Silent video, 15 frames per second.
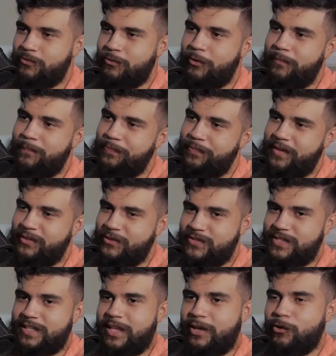Firm. And there's
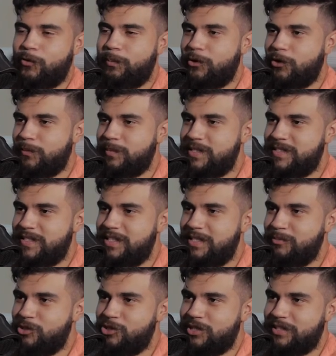like that whole pyramid
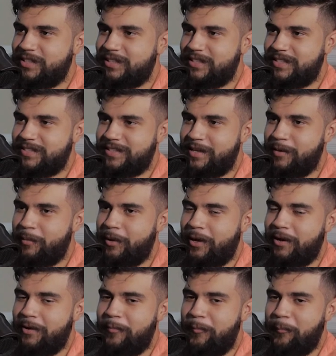scheme shit that they say
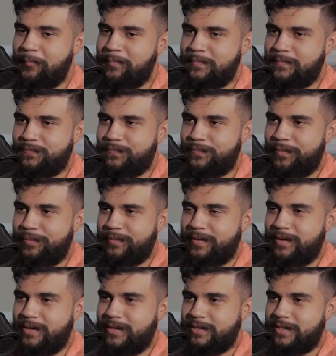about it. Yeah, and it's just like oh
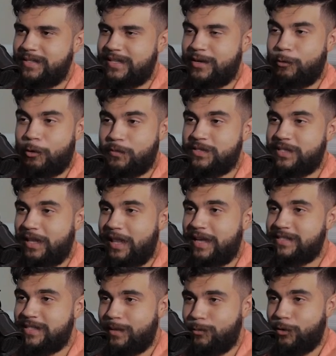they forgot. Because like when was the
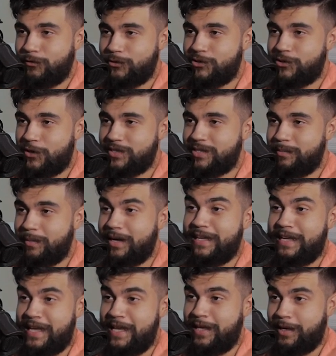last time you ever saw
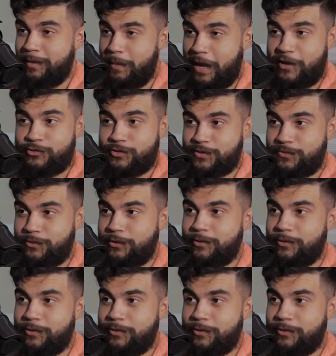somebody in a Mattress Firm?